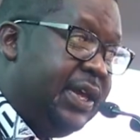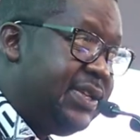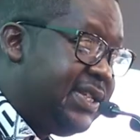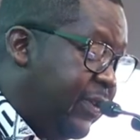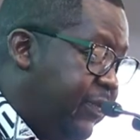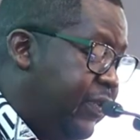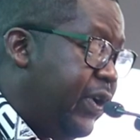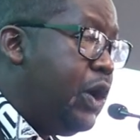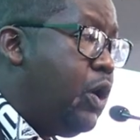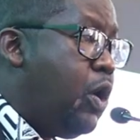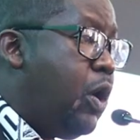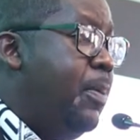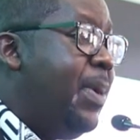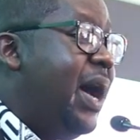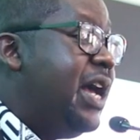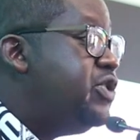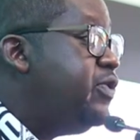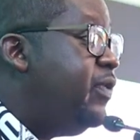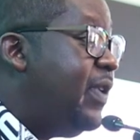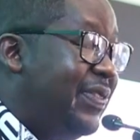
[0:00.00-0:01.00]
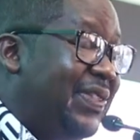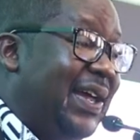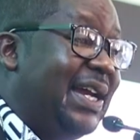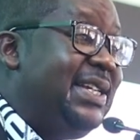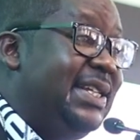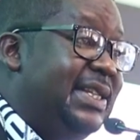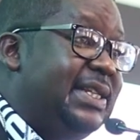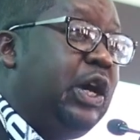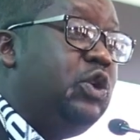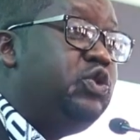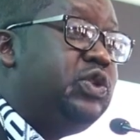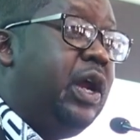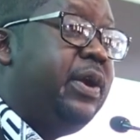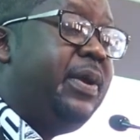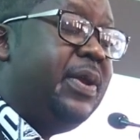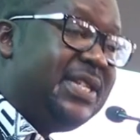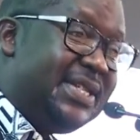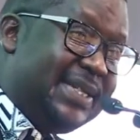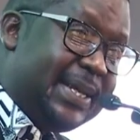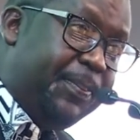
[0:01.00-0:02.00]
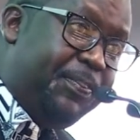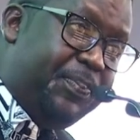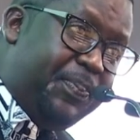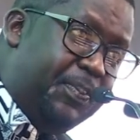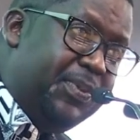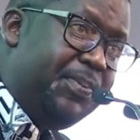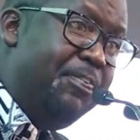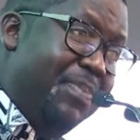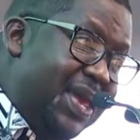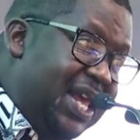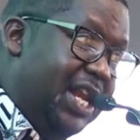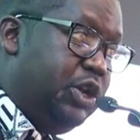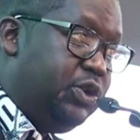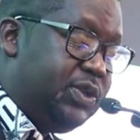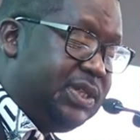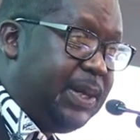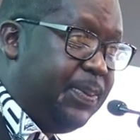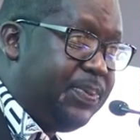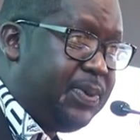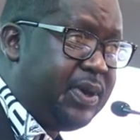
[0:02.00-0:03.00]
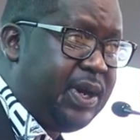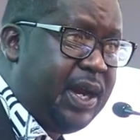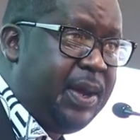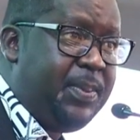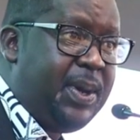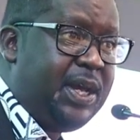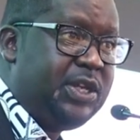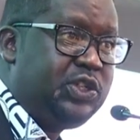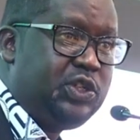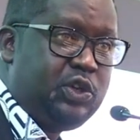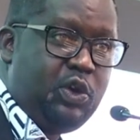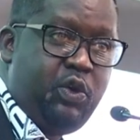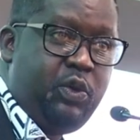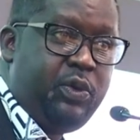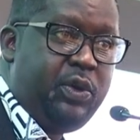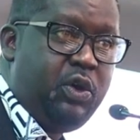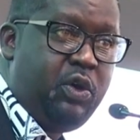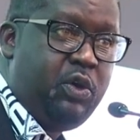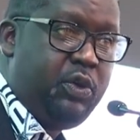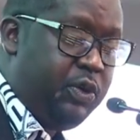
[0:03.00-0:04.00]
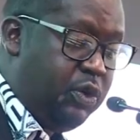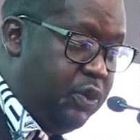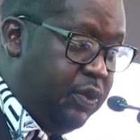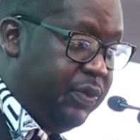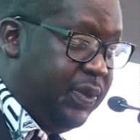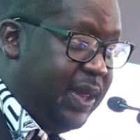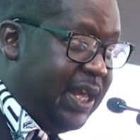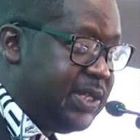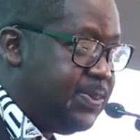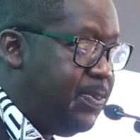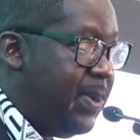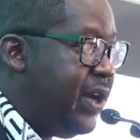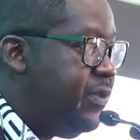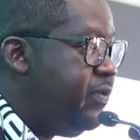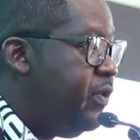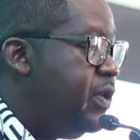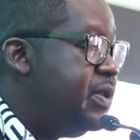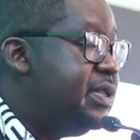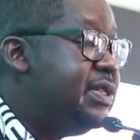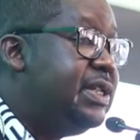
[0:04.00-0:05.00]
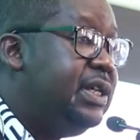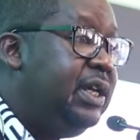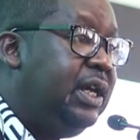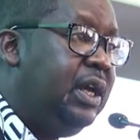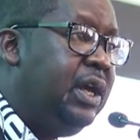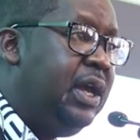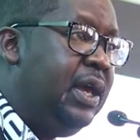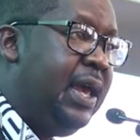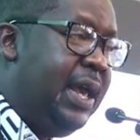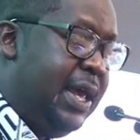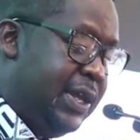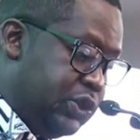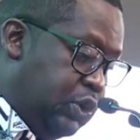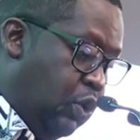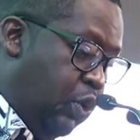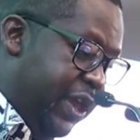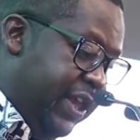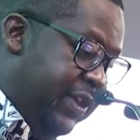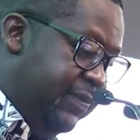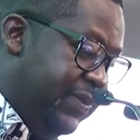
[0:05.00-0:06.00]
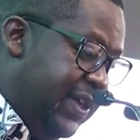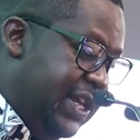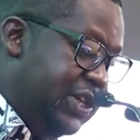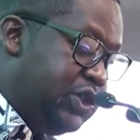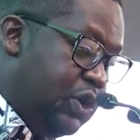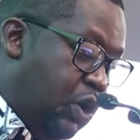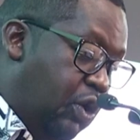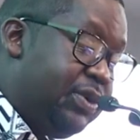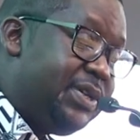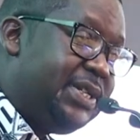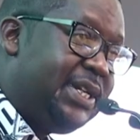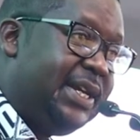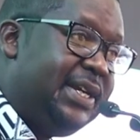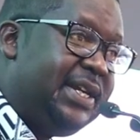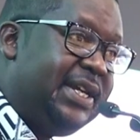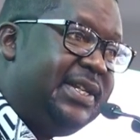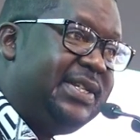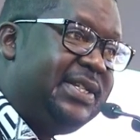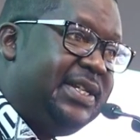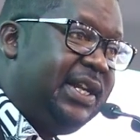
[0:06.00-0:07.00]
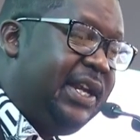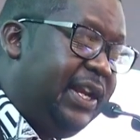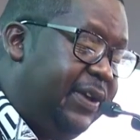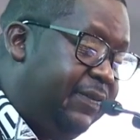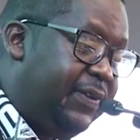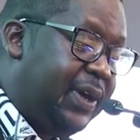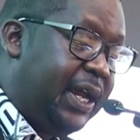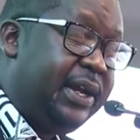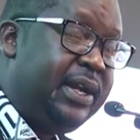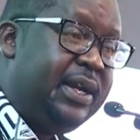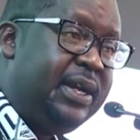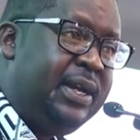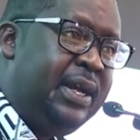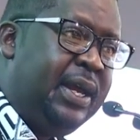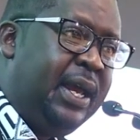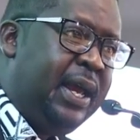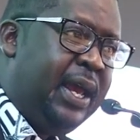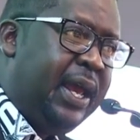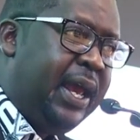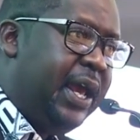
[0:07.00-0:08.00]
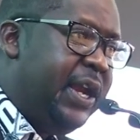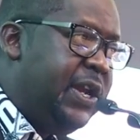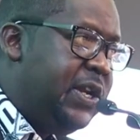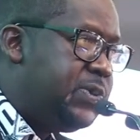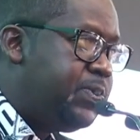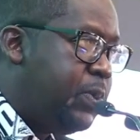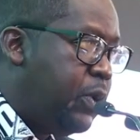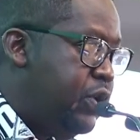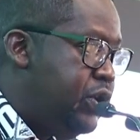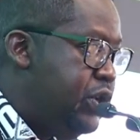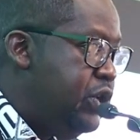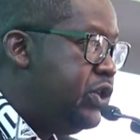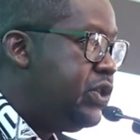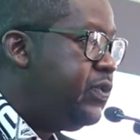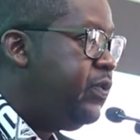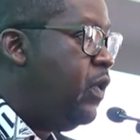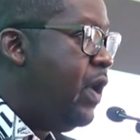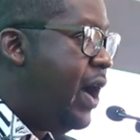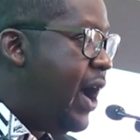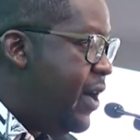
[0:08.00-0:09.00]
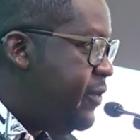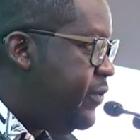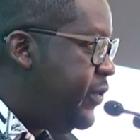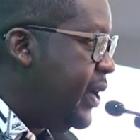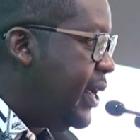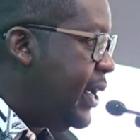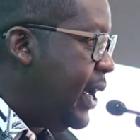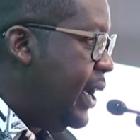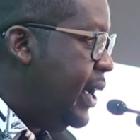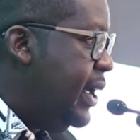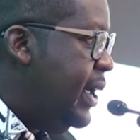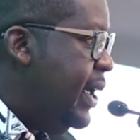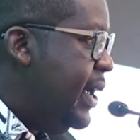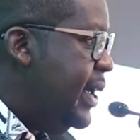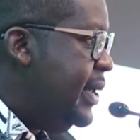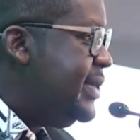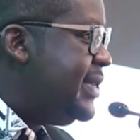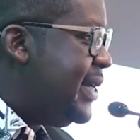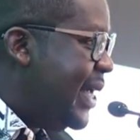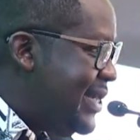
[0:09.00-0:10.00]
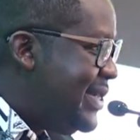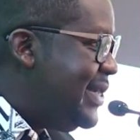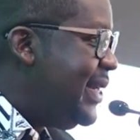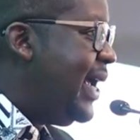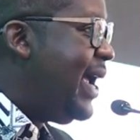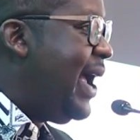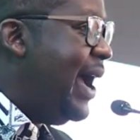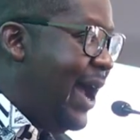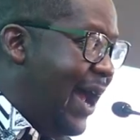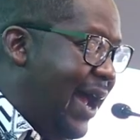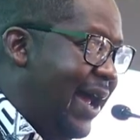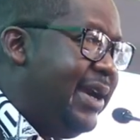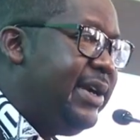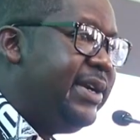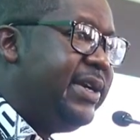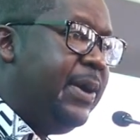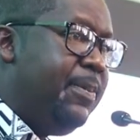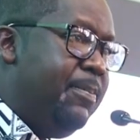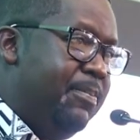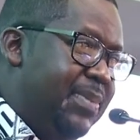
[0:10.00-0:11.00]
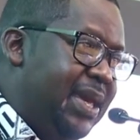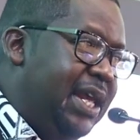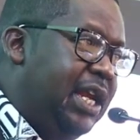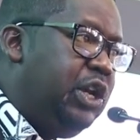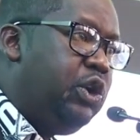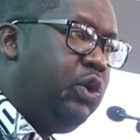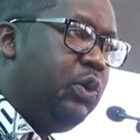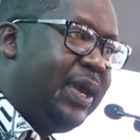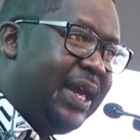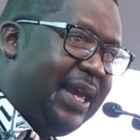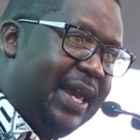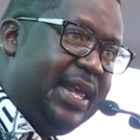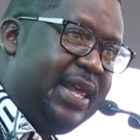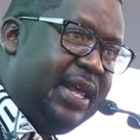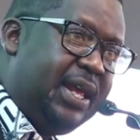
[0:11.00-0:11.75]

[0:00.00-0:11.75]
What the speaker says: Safaricom has over 30,000 million subscribers on their smartphones. So if this content is delivered and is produced for Africa, just take 100 million